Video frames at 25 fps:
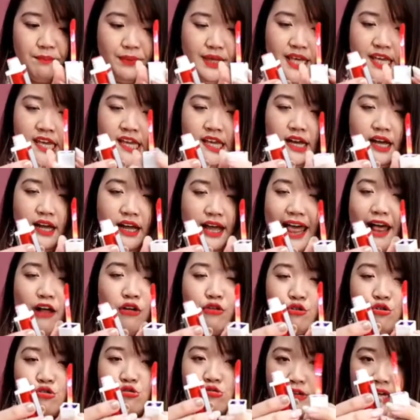P uh,
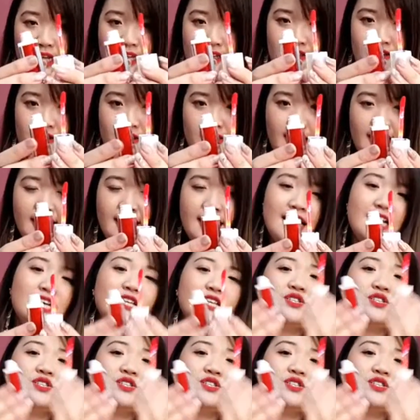LU1, okay?